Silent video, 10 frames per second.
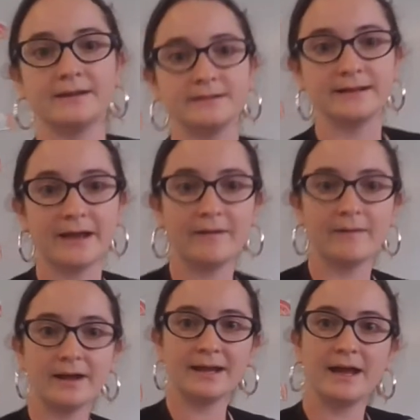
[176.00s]
now
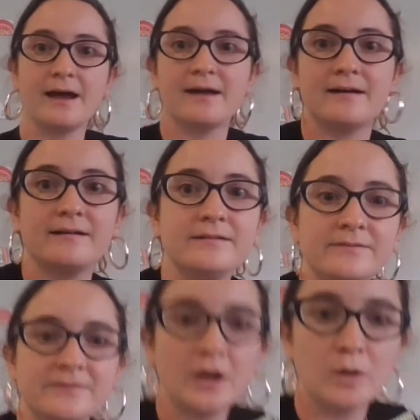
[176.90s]
I
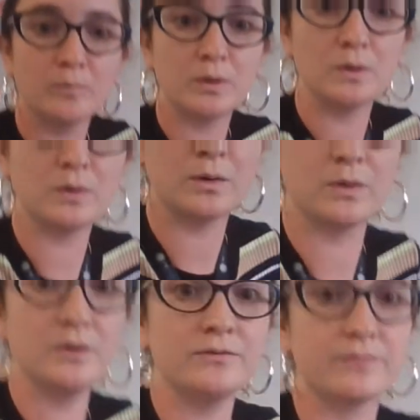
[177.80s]
have
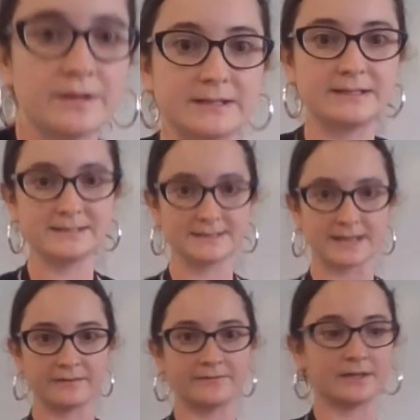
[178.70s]
poured really
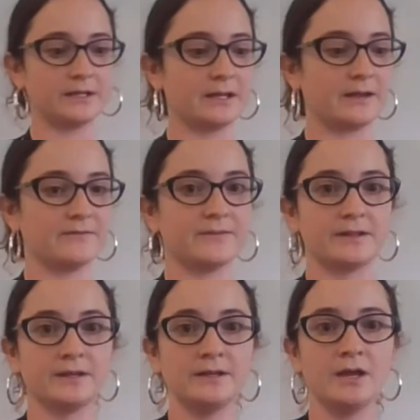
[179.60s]
safely and
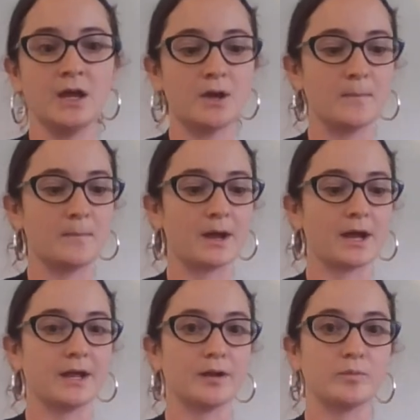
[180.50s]
carefully
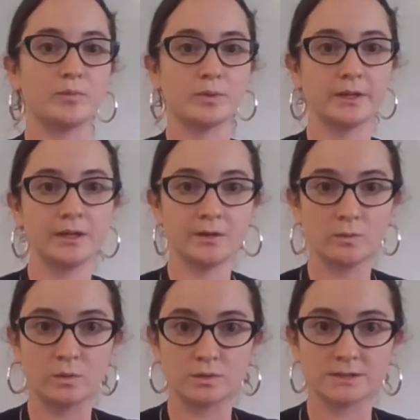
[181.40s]
my boiling
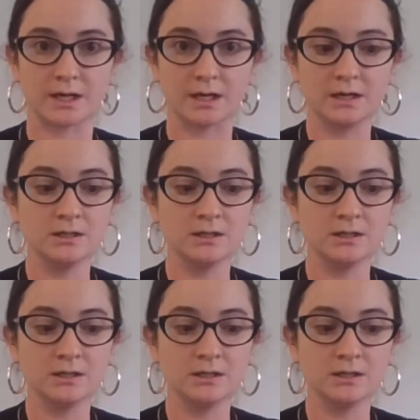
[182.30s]
water